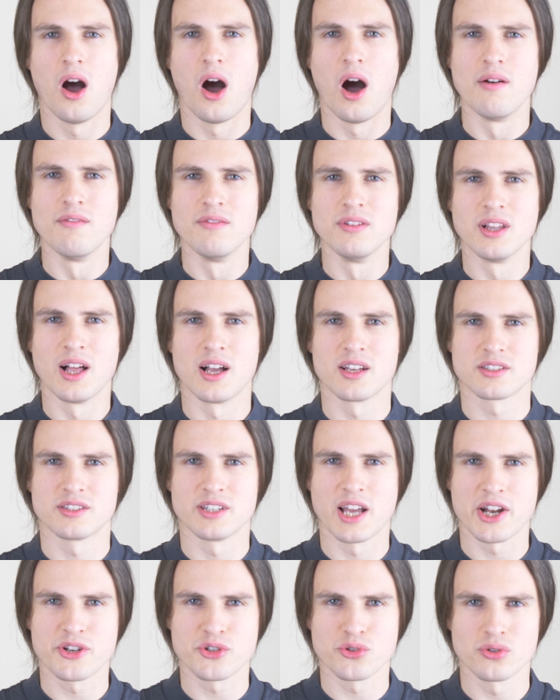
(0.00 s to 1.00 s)
I'm the last
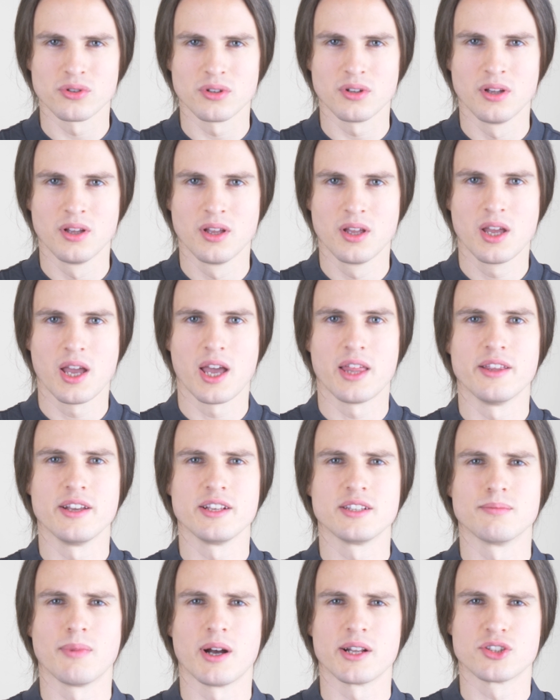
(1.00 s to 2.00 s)
natural, and
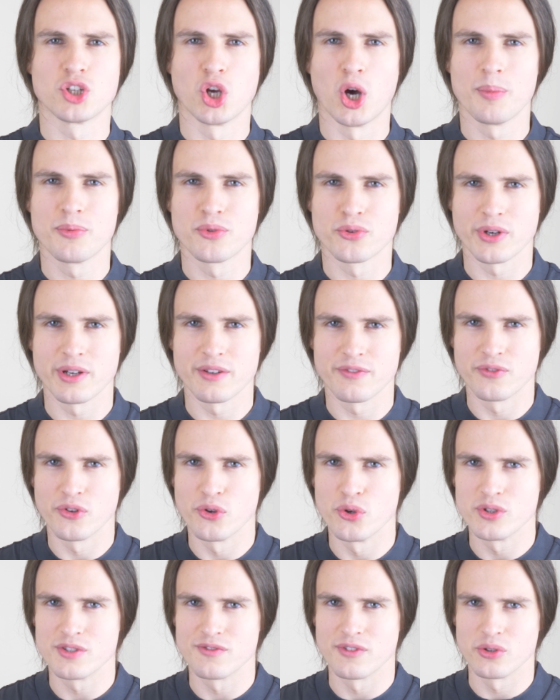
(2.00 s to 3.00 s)
these are my top three
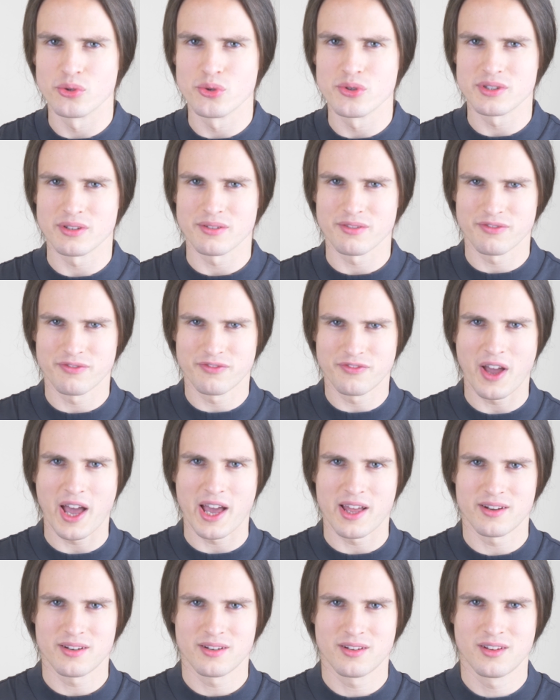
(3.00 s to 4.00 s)
foods for losing
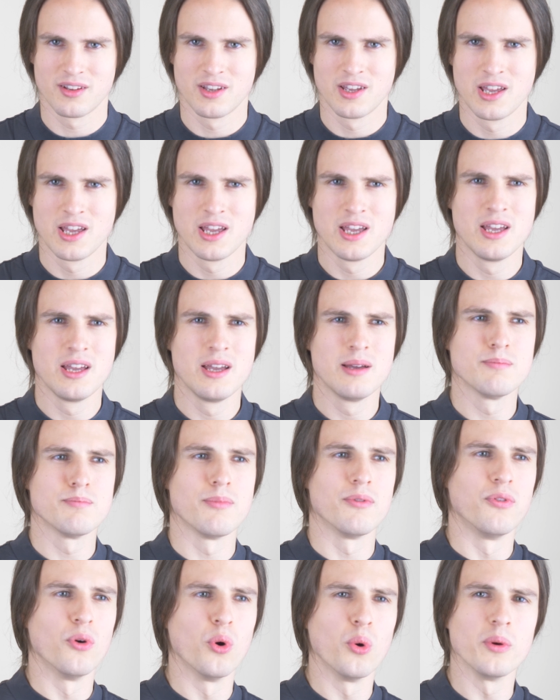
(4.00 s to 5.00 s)
fat.
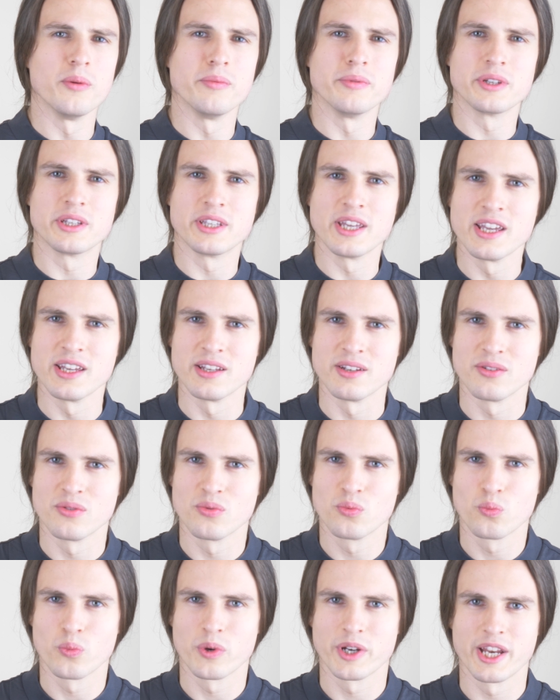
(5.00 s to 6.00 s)
Before we begin,
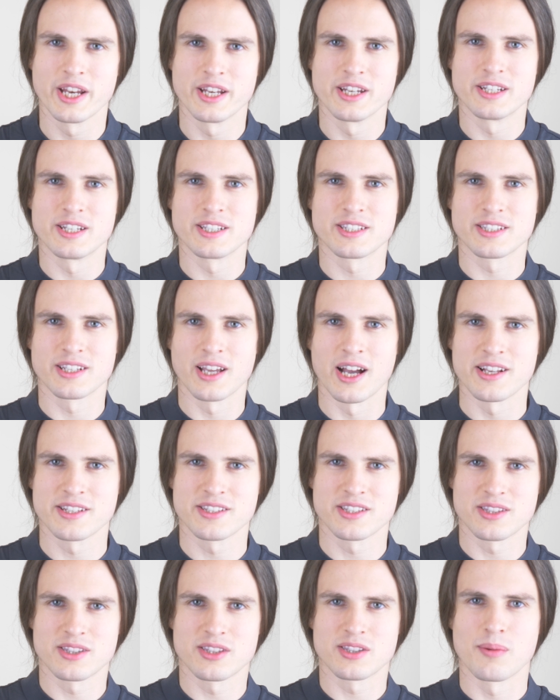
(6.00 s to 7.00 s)
we need to
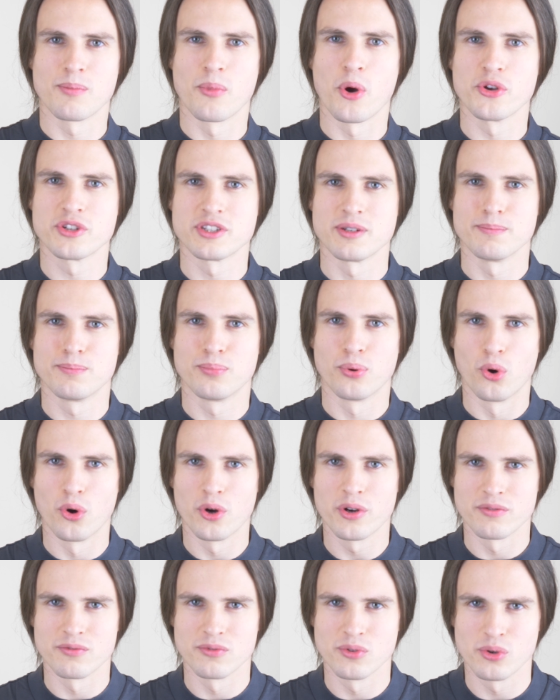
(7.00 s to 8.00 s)
discuss the most
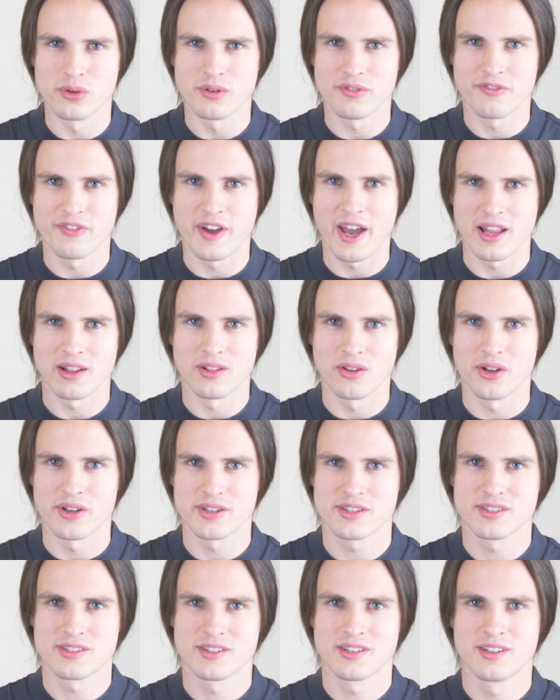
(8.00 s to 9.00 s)
important rule to fat
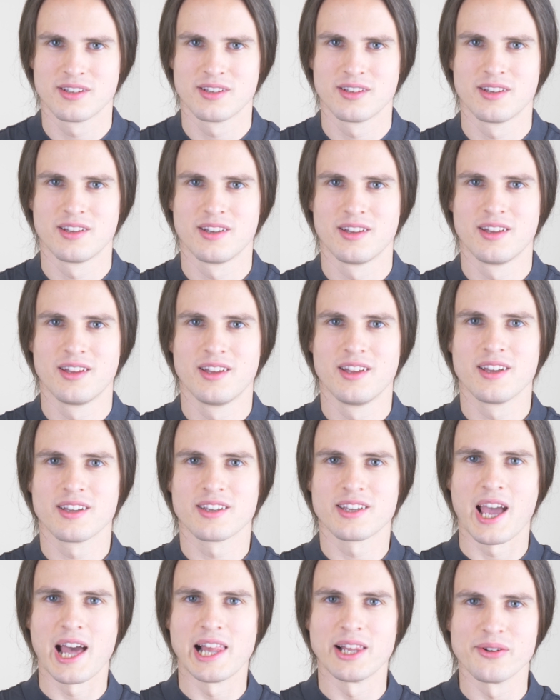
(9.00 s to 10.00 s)
loss
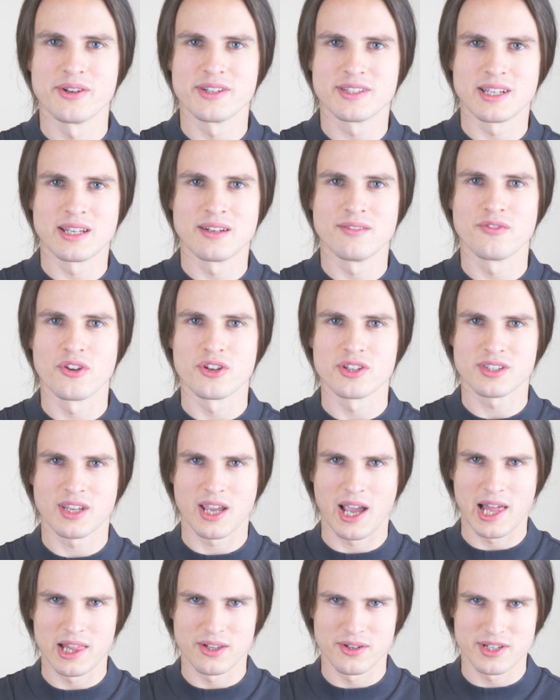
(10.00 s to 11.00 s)
calories in versus
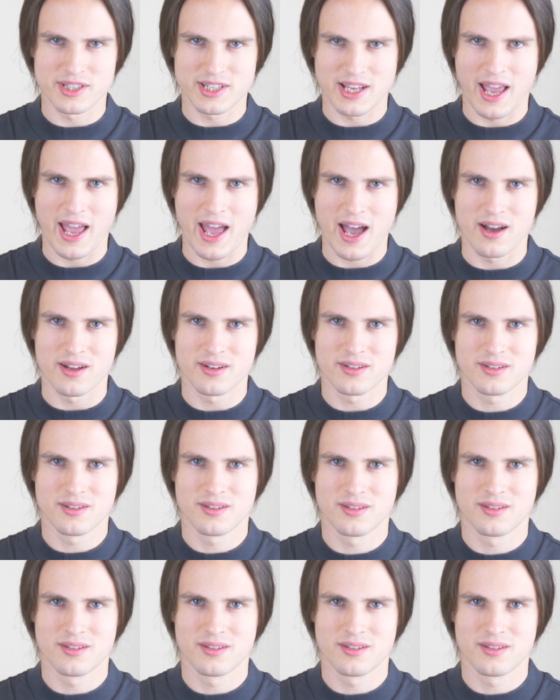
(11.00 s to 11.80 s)
calories out.